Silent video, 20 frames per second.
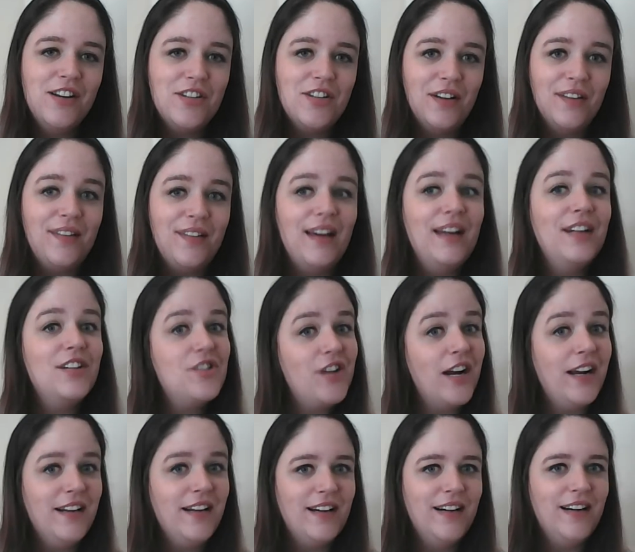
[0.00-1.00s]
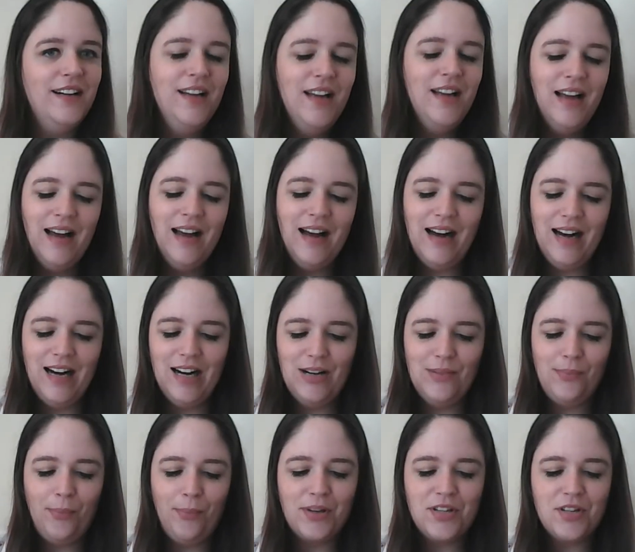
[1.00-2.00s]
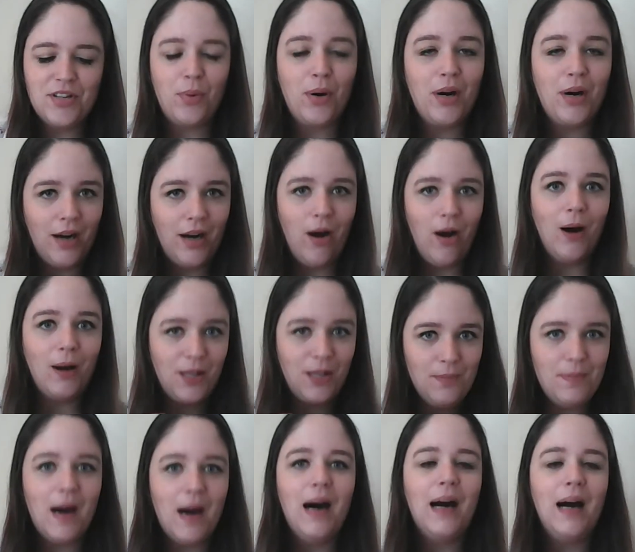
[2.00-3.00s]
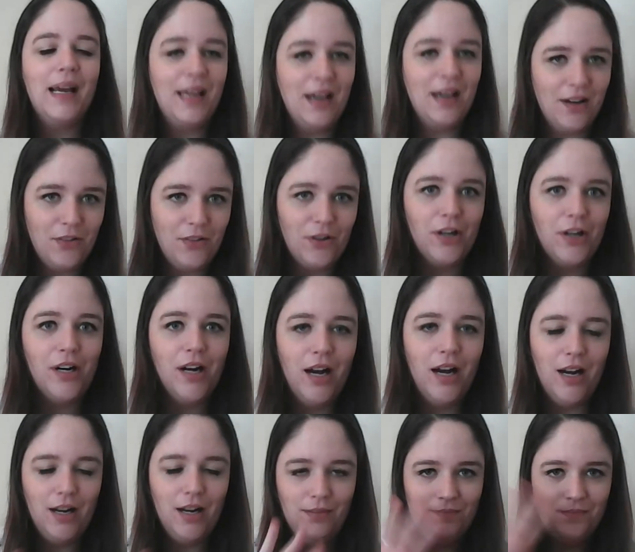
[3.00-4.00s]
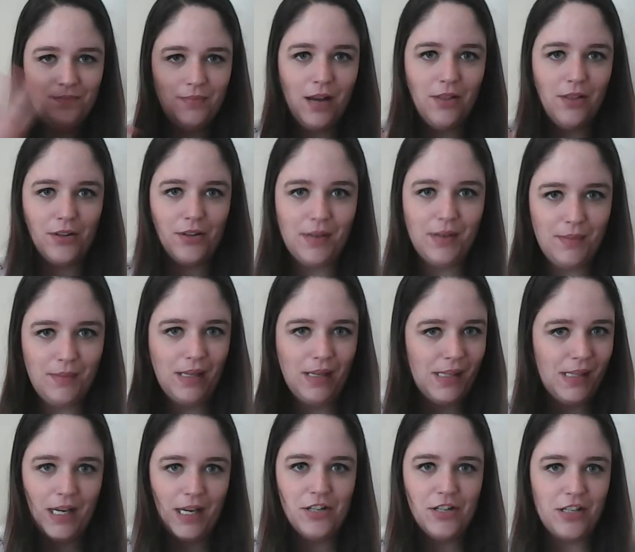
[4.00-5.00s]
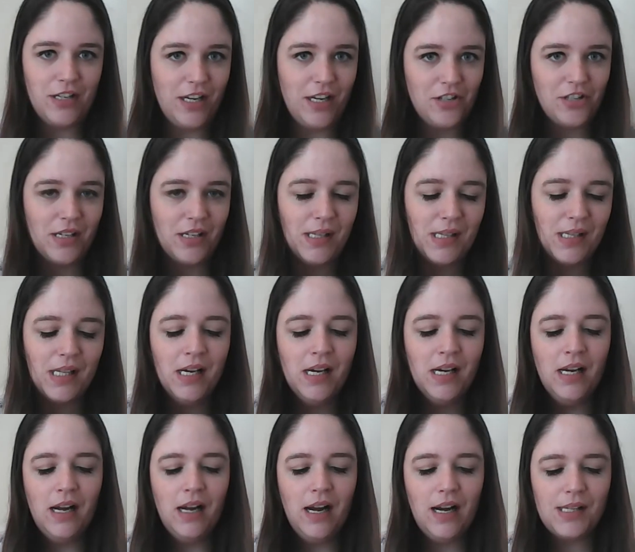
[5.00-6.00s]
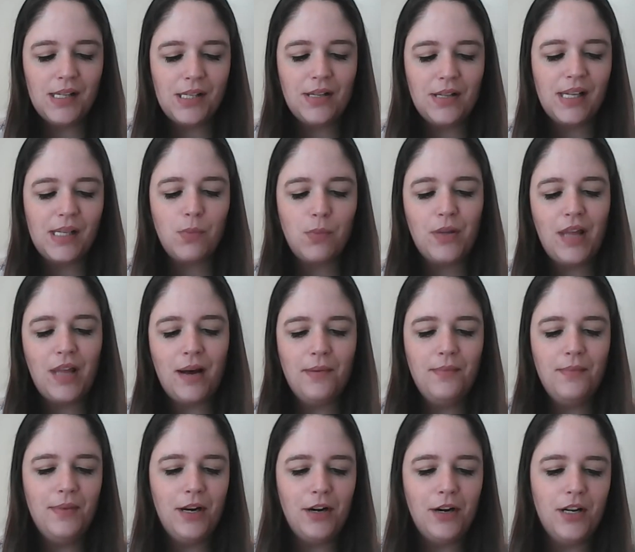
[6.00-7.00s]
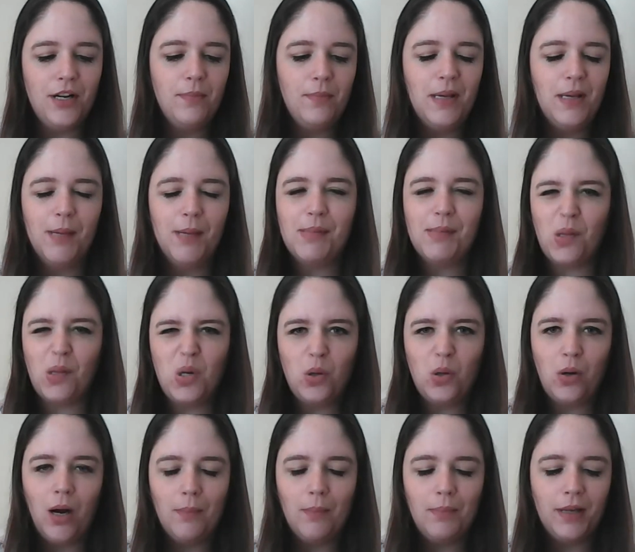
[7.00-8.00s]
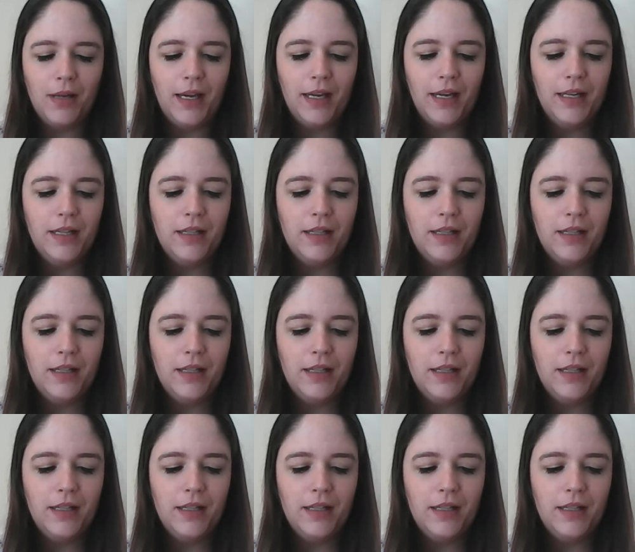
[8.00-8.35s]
like China, which were occupying other East Asian nations. So that's where that narrative becomes a little complicated.